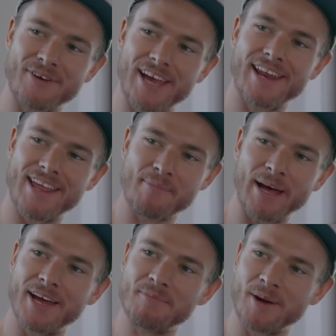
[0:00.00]
If I had that
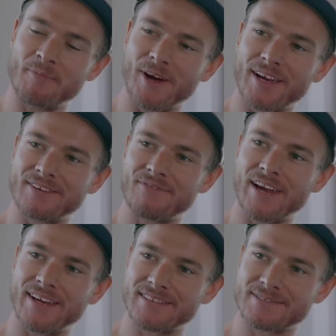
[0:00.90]
part of my bike in
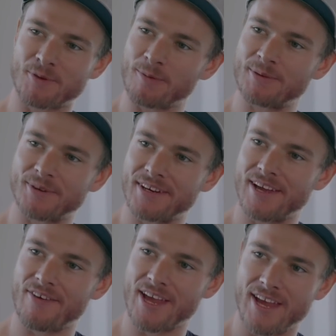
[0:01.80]
Vegas, probably wouldn't
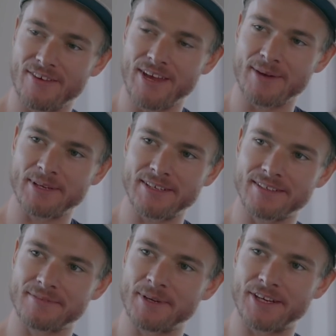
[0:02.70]
have, have happened
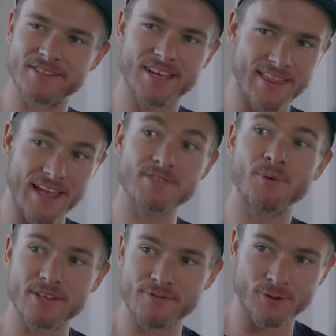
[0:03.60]
right because that's
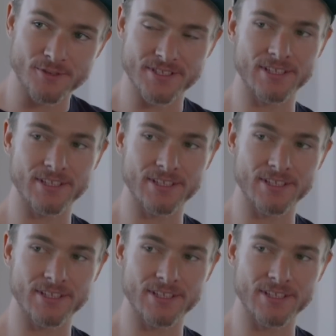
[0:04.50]
what it's for, is